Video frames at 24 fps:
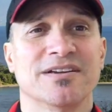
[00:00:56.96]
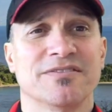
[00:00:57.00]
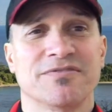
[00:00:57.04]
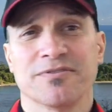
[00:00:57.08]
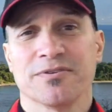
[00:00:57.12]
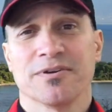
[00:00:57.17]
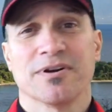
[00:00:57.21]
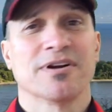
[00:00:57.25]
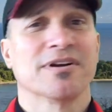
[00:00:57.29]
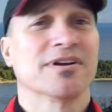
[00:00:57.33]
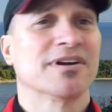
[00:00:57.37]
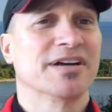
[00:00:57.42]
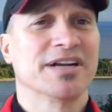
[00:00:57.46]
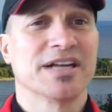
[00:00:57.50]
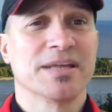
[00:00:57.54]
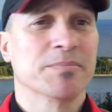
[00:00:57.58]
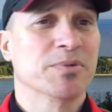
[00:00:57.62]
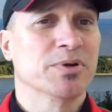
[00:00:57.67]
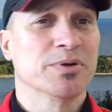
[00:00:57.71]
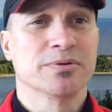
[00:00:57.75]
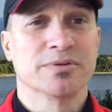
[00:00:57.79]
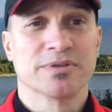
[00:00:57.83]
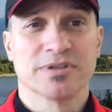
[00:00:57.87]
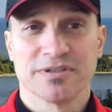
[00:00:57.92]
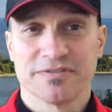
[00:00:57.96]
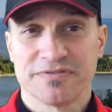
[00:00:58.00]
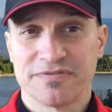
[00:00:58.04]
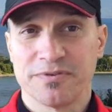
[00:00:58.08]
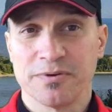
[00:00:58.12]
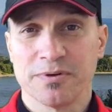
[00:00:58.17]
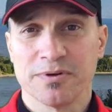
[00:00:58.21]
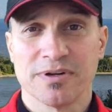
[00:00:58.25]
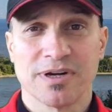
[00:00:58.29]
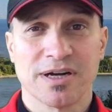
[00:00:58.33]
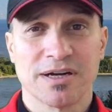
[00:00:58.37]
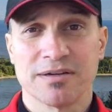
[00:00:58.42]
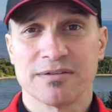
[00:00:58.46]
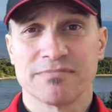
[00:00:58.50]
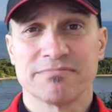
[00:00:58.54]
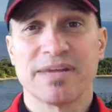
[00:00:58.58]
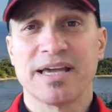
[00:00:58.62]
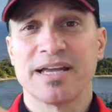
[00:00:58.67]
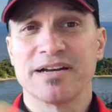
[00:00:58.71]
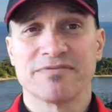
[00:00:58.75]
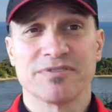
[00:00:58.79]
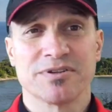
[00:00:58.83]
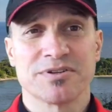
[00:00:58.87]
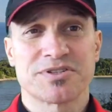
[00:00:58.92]
for our honeymoon or for our
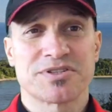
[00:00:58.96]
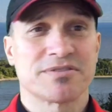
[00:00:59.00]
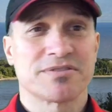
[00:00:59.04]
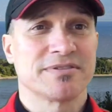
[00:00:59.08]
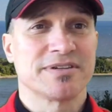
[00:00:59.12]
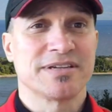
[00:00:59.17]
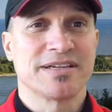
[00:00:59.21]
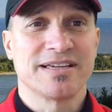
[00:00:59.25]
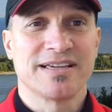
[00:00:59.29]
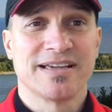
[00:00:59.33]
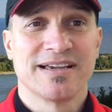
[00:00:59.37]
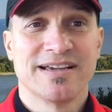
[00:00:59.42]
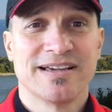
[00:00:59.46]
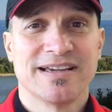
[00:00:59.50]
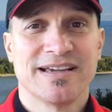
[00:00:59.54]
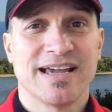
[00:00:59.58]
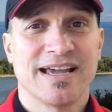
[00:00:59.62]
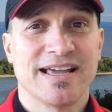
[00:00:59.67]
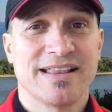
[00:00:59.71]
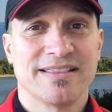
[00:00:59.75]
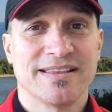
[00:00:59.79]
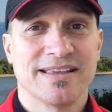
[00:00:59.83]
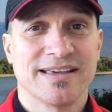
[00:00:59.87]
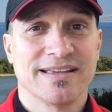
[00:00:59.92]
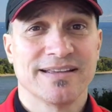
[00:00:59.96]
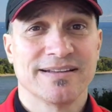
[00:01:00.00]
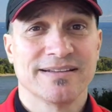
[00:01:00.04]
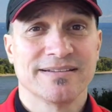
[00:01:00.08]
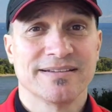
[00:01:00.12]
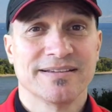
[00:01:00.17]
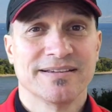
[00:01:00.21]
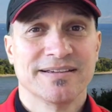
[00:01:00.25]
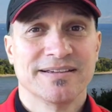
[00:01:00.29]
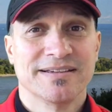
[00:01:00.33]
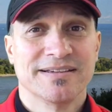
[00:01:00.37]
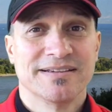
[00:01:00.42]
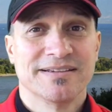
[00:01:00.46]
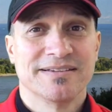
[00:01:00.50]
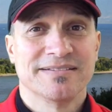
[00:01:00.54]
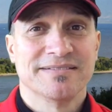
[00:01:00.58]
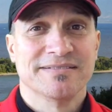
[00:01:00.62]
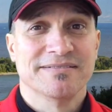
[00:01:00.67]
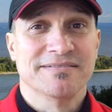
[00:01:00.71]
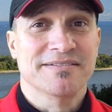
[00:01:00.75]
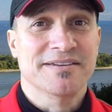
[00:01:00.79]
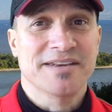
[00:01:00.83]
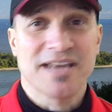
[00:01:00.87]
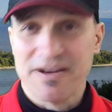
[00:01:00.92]
anniversary, and then
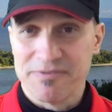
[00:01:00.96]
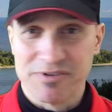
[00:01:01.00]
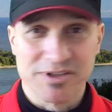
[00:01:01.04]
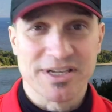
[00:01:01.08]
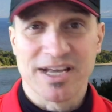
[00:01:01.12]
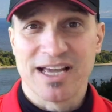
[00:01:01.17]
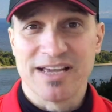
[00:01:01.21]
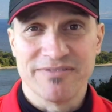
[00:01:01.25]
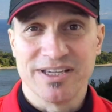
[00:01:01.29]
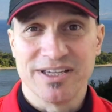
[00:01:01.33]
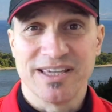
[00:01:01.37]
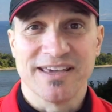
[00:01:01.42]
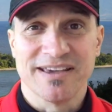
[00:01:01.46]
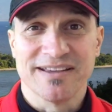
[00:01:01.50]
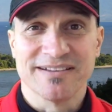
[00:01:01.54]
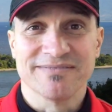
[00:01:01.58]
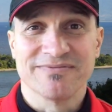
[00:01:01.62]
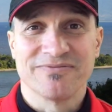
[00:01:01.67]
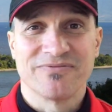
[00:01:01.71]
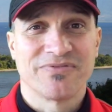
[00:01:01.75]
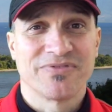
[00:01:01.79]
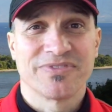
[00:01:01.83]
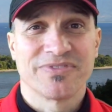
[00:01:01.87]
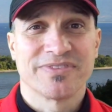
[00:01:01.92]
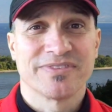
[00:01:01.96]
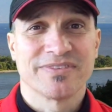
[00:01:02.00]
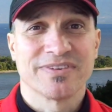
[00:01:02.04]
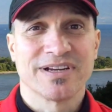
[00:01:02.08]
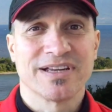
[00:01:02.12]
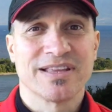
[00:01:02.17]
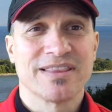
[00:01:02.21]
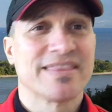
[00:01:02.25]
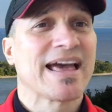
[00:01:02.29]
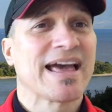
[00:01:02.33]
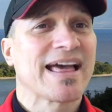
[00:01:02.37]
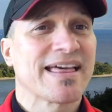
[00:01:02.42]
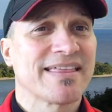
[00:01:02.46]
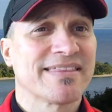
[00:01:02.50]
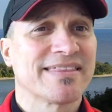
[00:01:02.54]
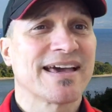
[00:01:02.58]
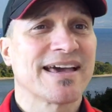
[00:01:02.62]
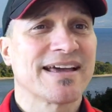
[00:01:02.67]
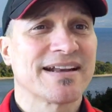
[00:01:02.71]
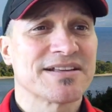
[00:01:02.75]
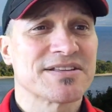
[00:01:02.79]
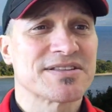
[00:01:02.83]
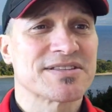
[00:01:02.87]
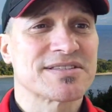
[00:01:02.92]
never dive again? Right,
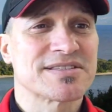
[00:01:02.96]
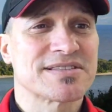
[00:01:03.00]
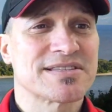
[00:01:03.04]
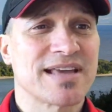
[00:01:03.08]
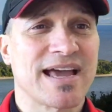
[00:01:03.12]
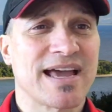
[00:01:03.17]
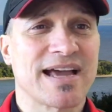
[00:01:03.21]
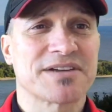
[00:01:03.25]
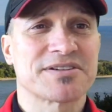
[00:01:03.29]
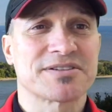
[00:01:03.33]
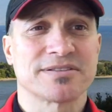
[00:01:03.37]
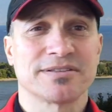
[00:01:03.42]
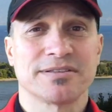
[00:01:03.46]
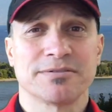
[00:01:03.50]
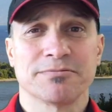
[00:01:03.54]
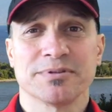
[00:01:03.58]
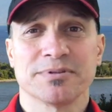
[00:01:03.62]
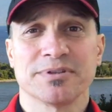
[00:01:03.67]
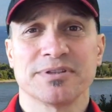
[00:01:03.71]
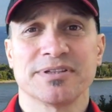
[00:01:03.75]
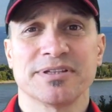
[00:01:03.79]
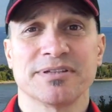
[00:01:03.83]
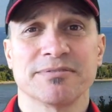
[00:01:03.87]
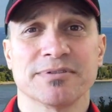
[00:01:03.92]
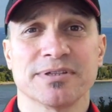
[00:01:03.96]
that is actually really,